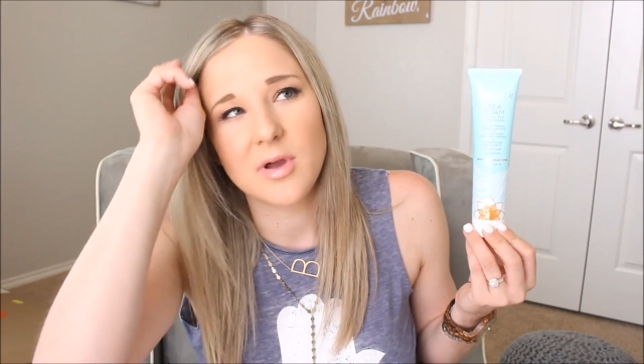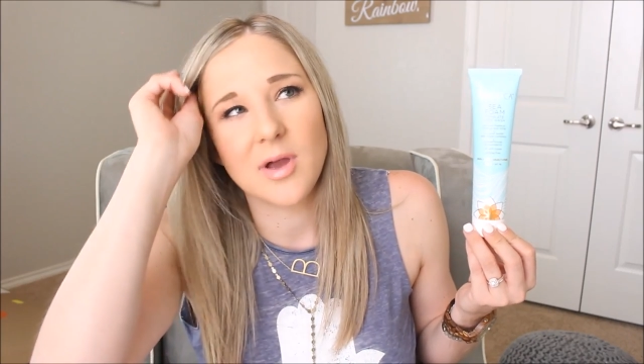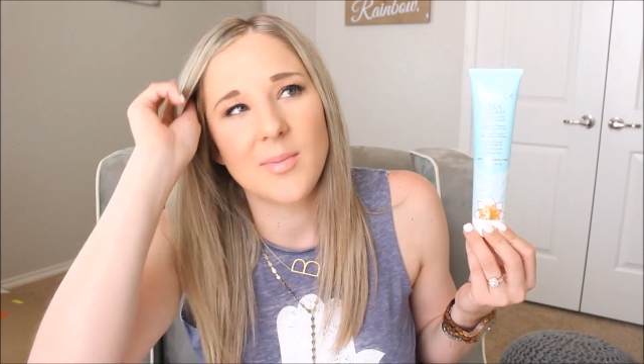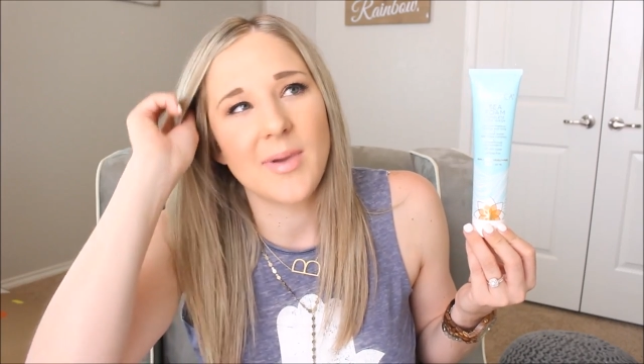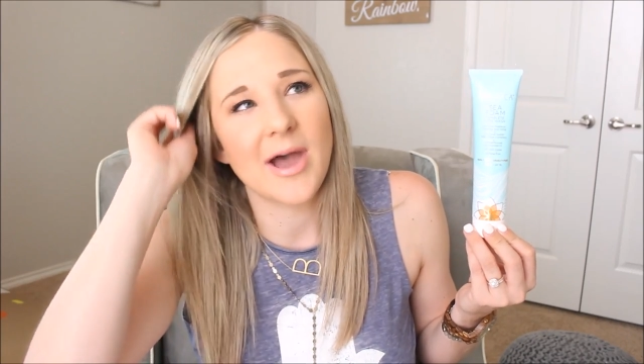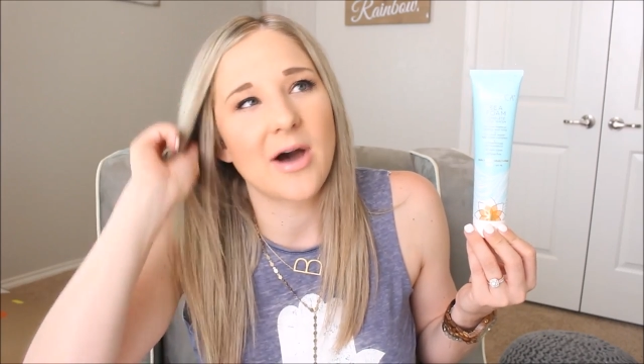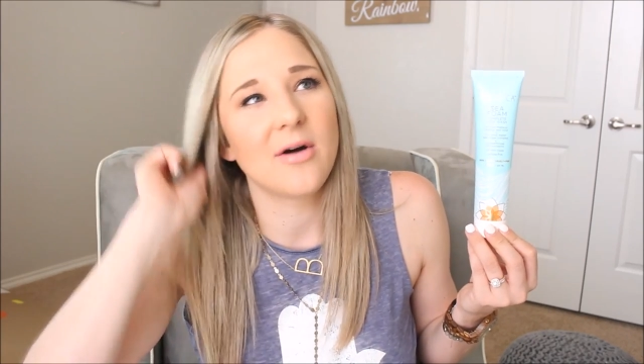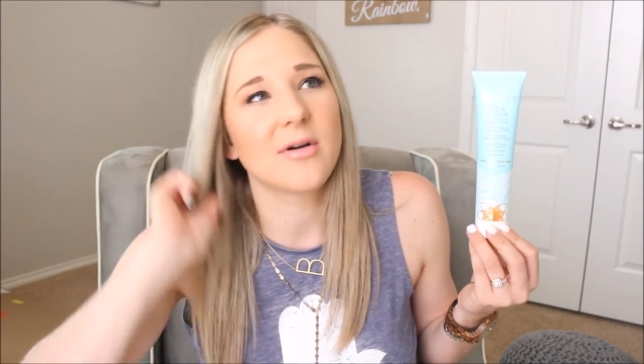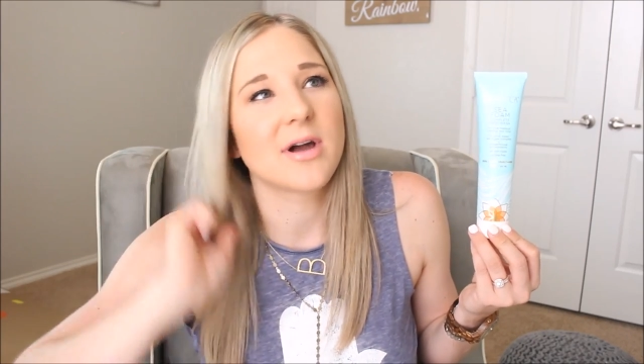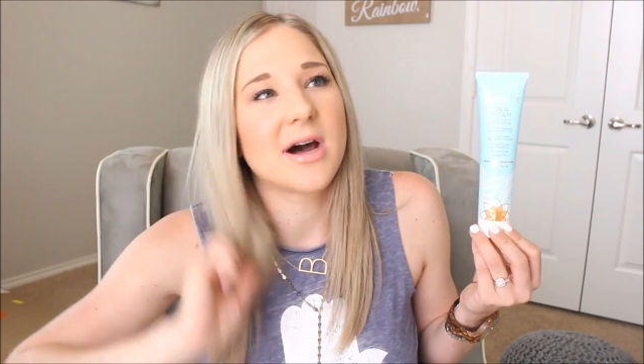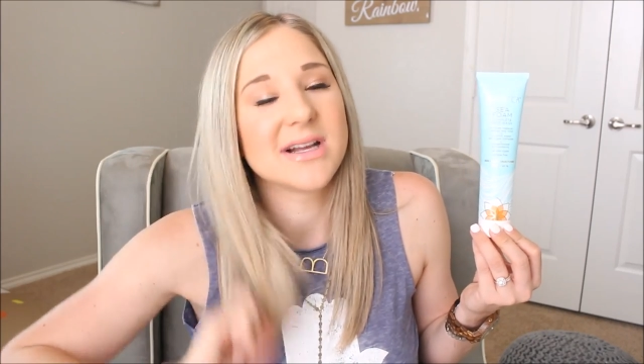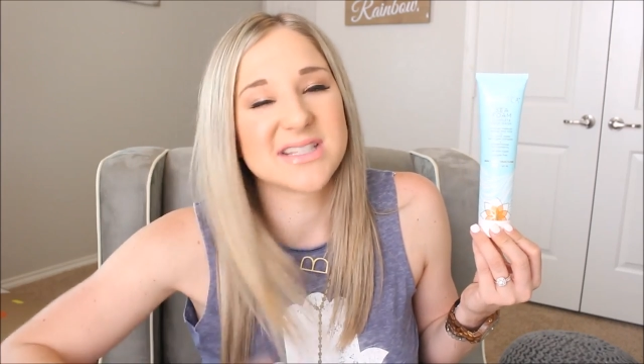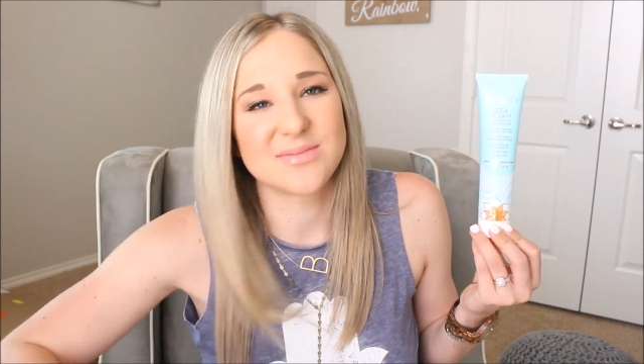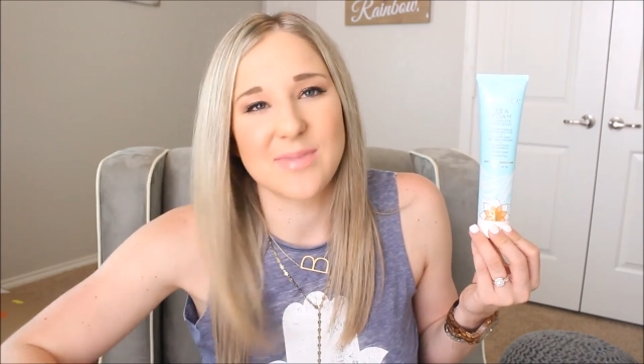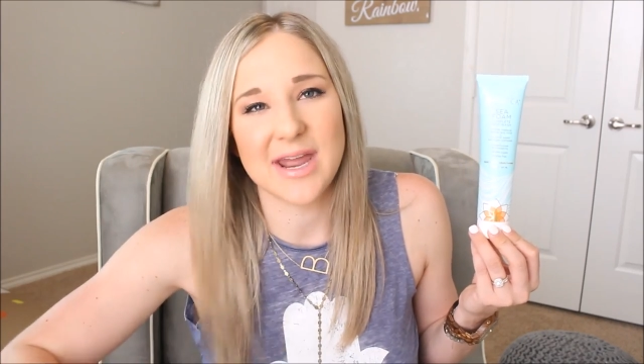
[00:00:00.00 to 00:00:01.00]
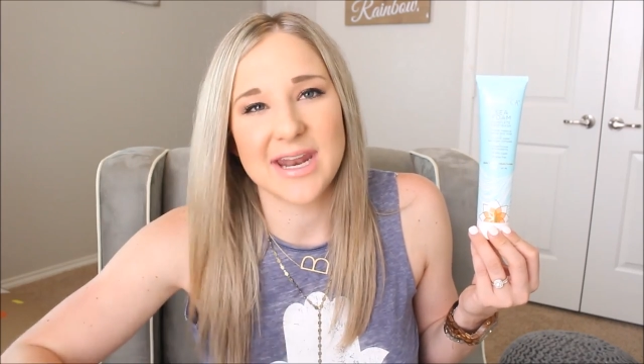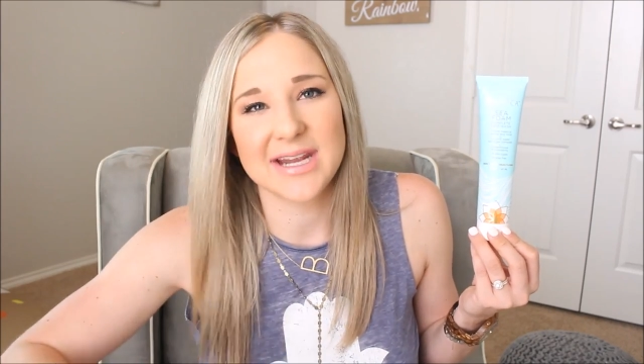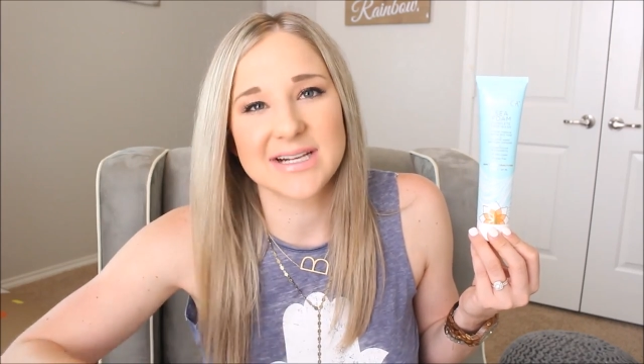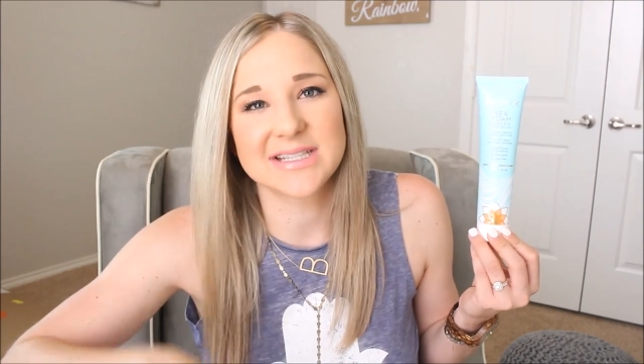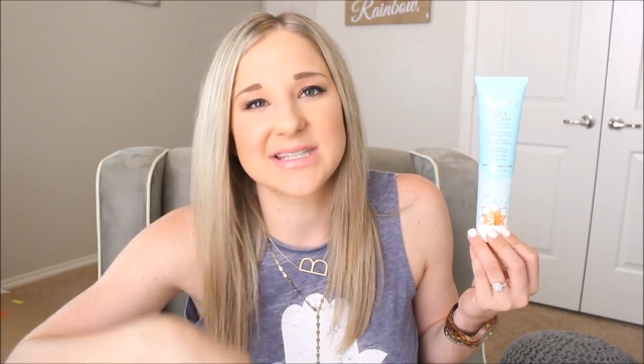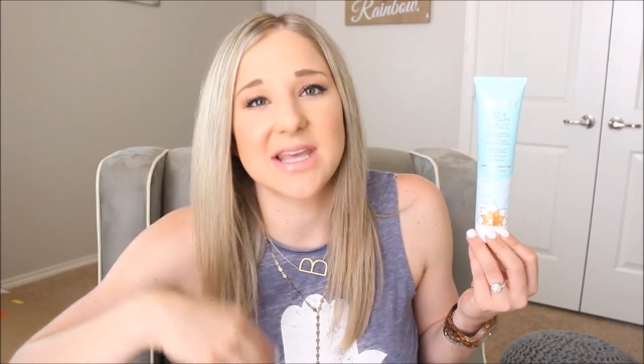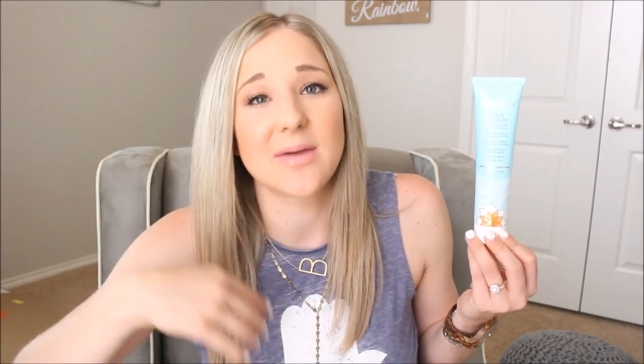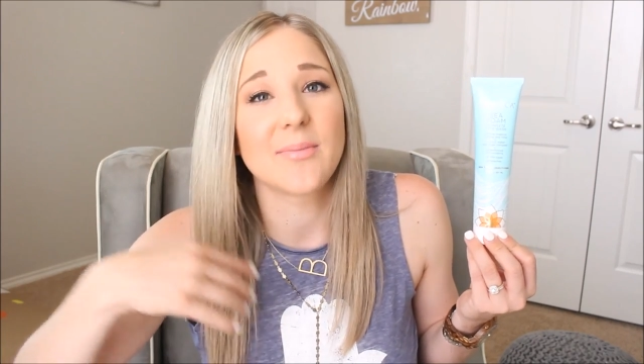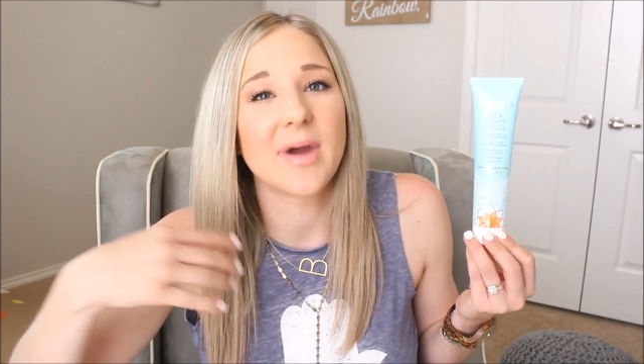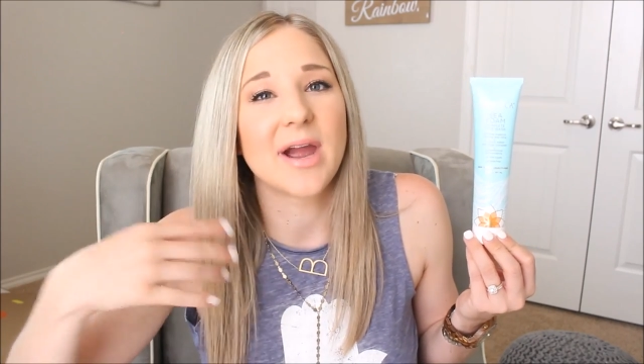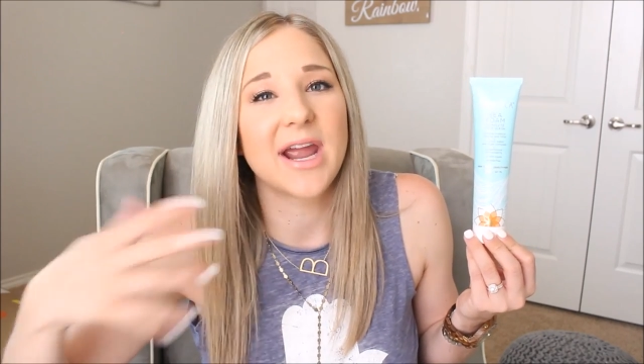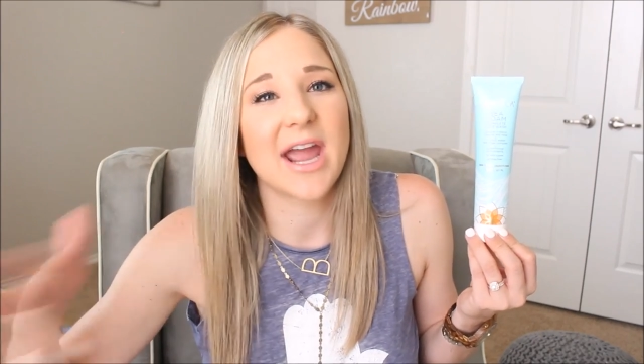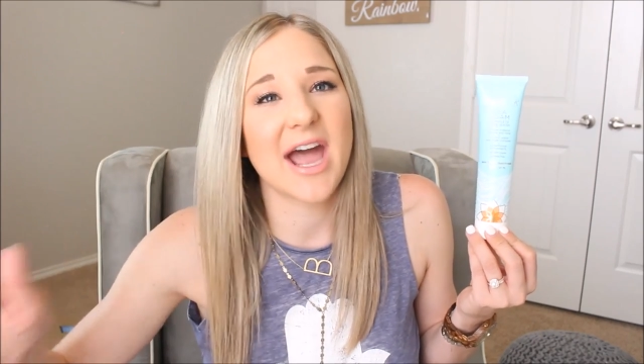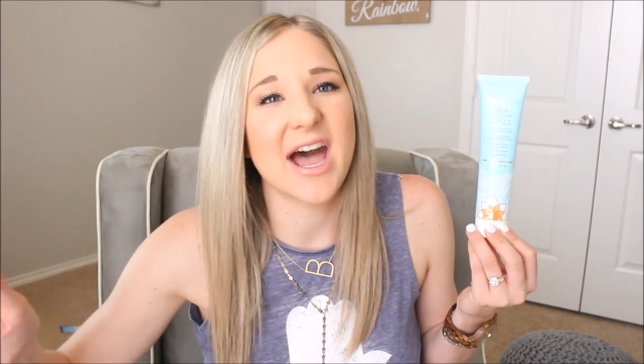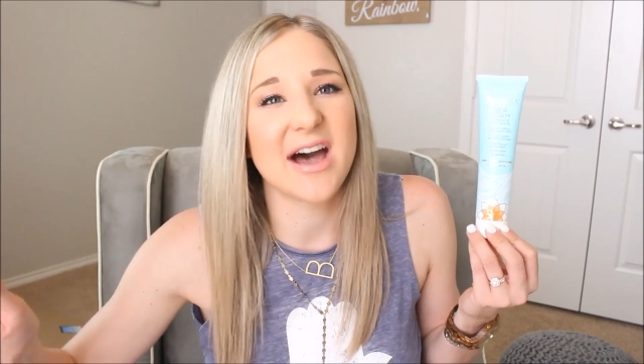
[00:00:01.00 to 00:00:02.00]
about cosmetics that
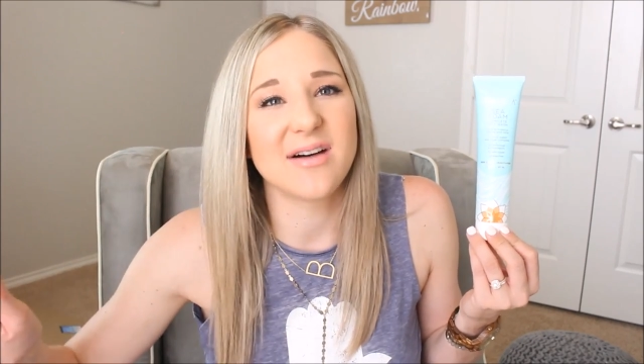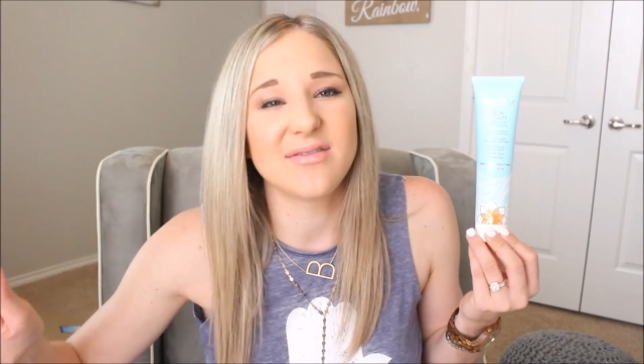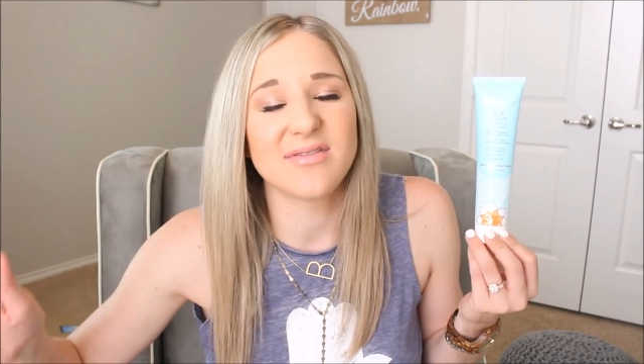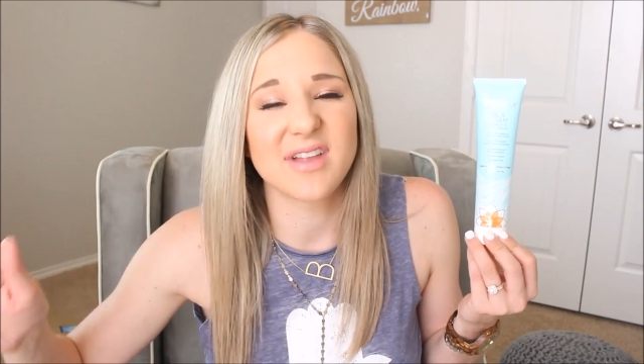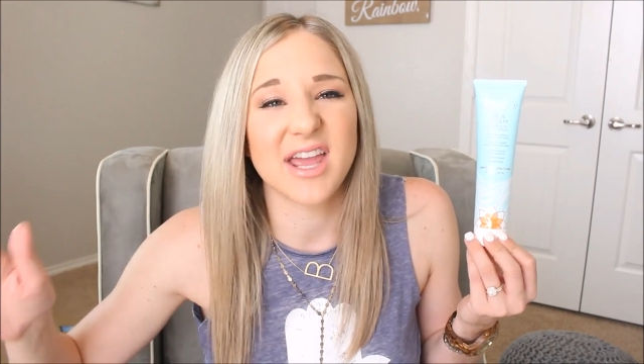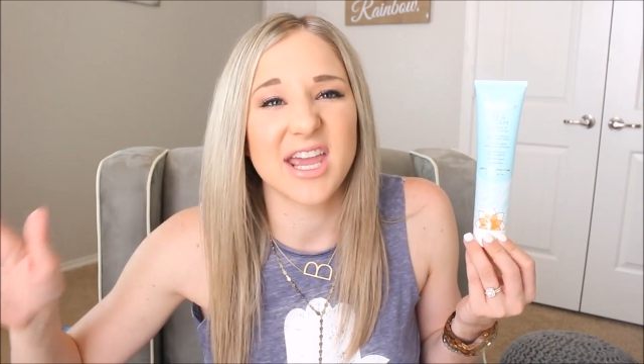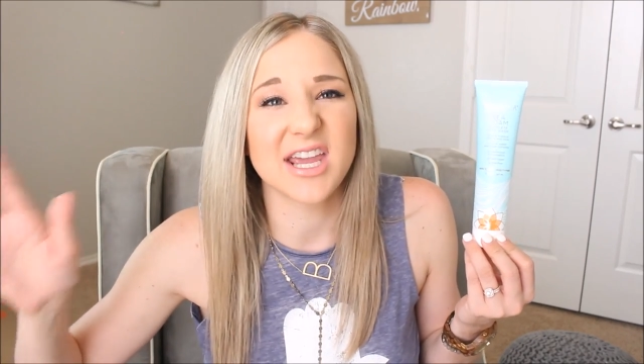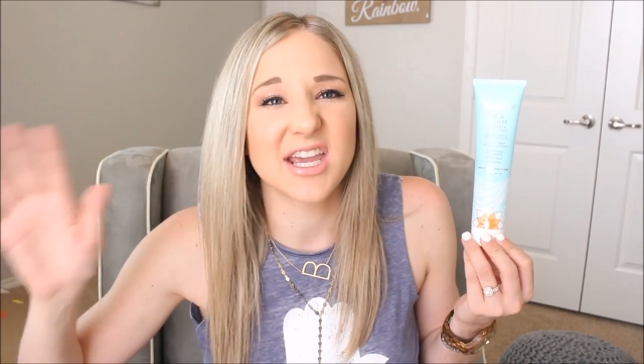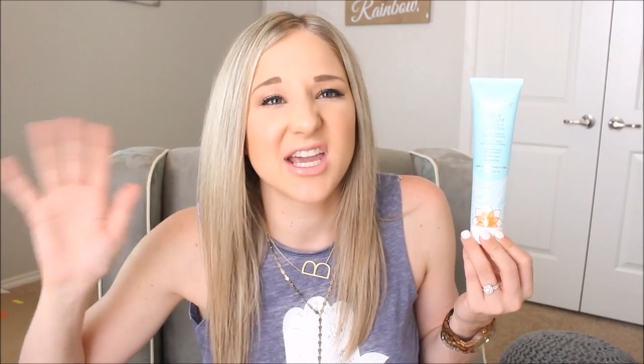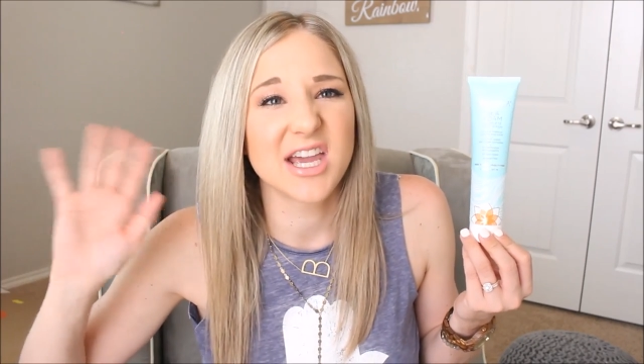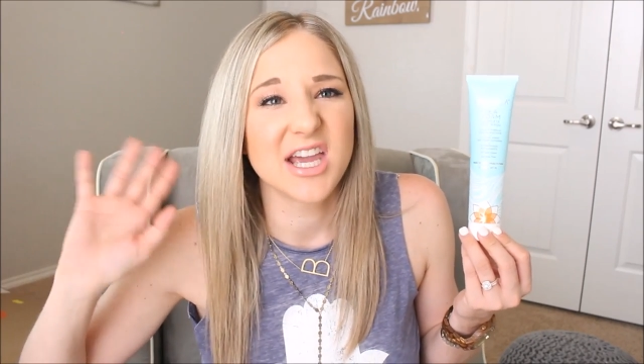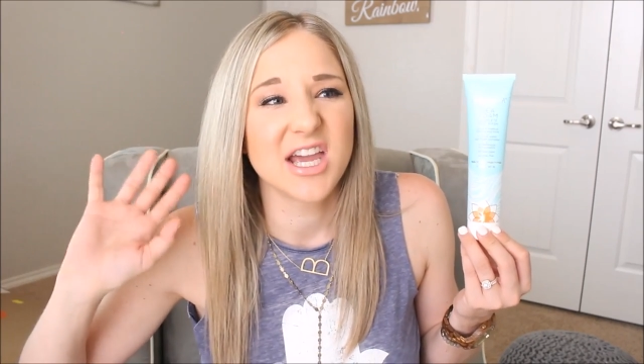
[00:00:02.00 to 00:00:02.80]
might have like